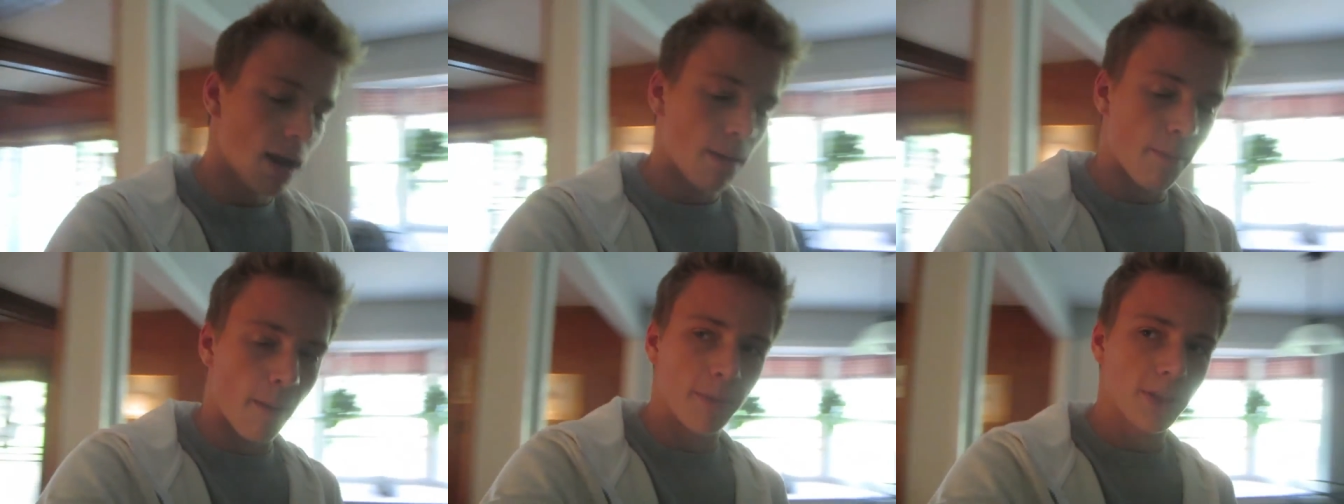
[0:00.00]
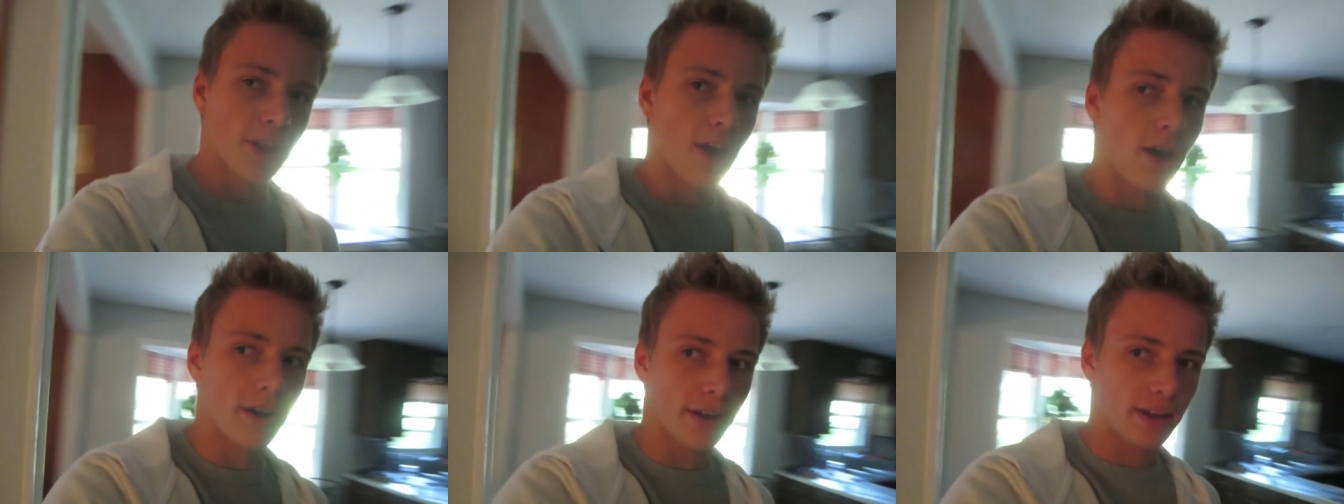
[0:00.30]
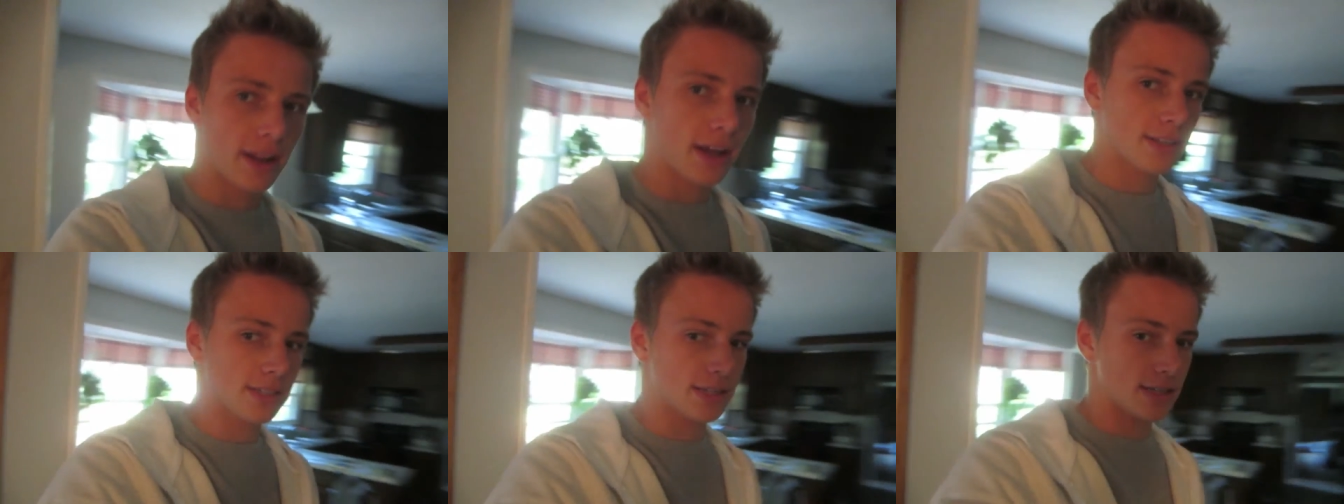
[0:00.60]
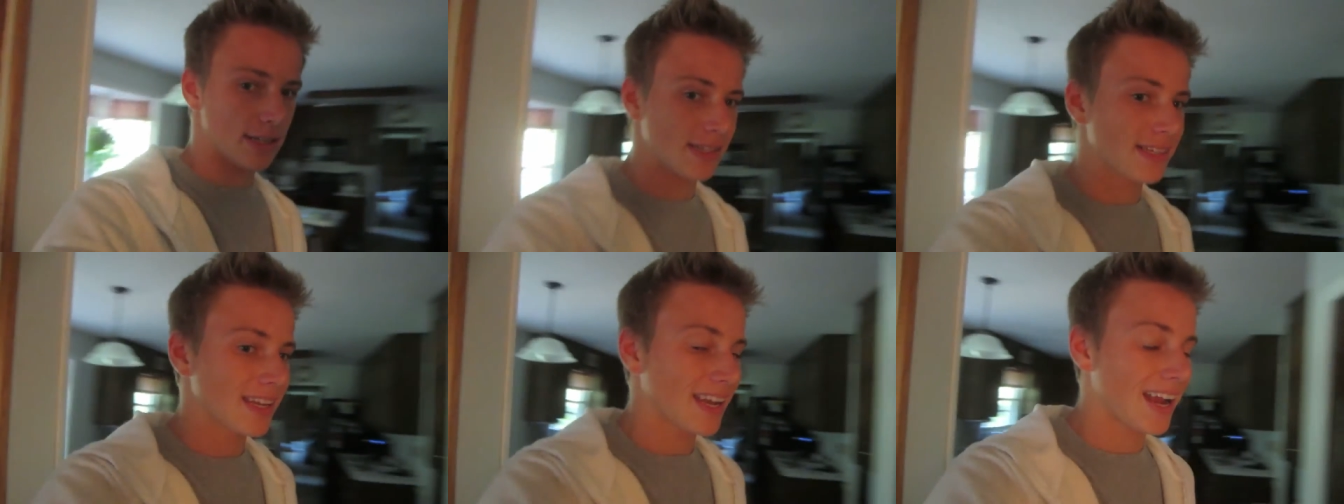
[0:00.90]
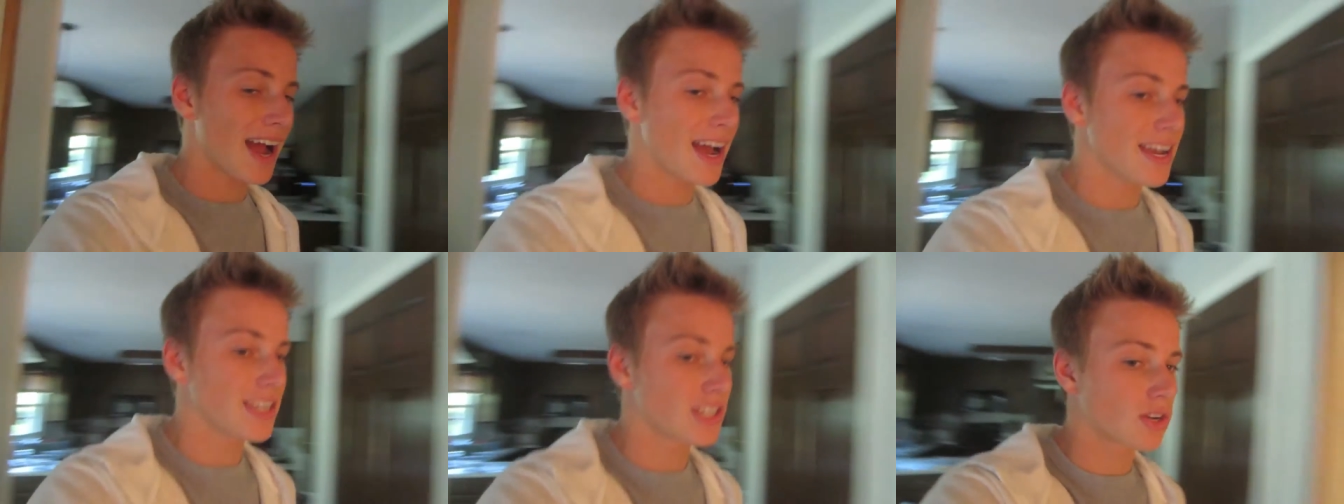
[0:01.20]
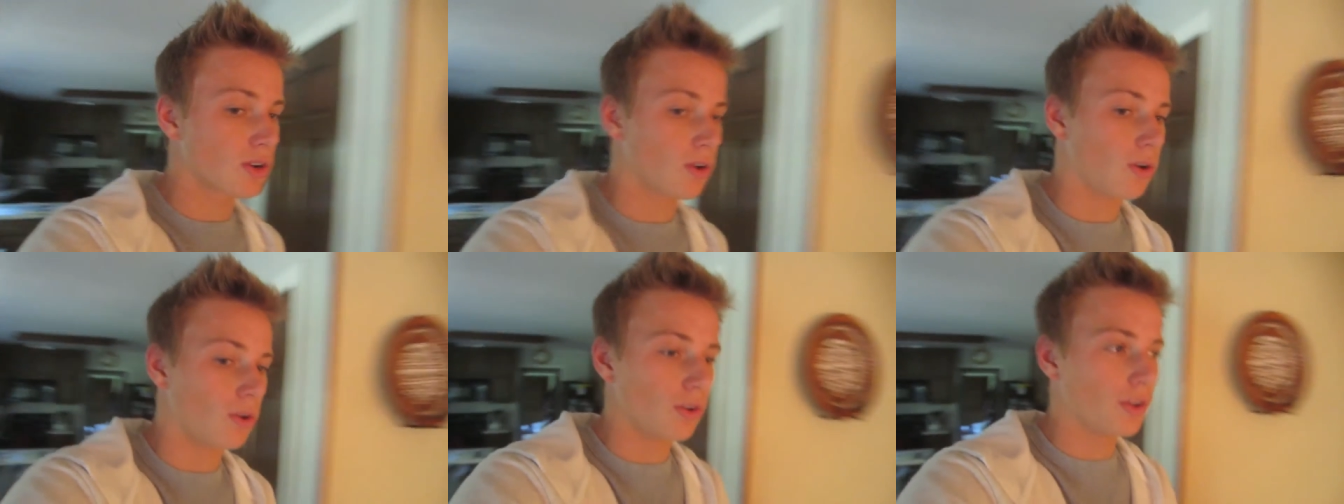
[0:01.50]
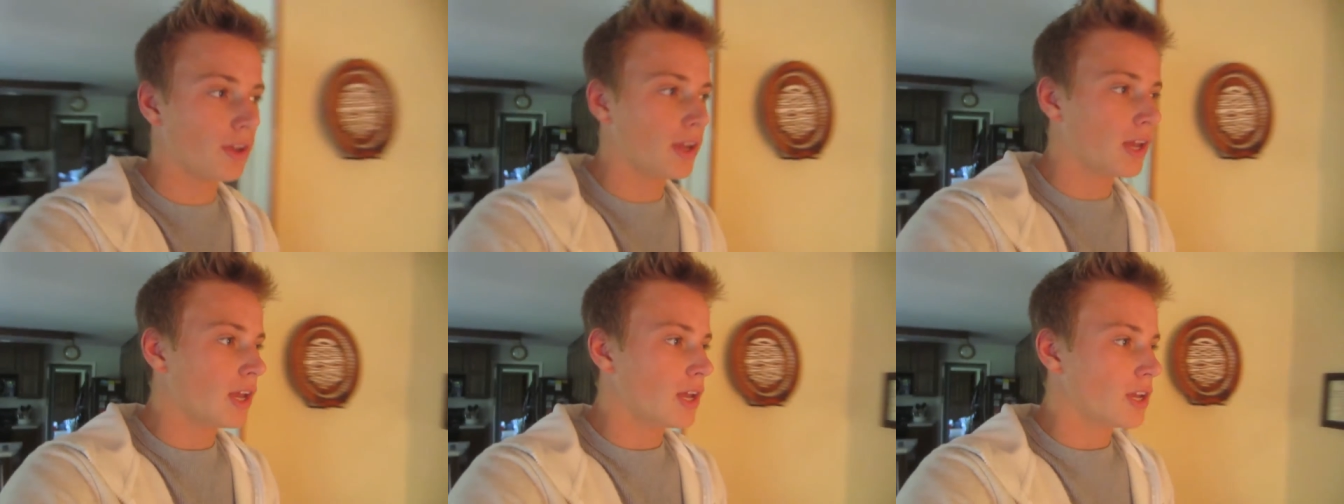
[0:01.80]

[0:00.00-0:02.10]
remember the haunted houses, it's like ice cold.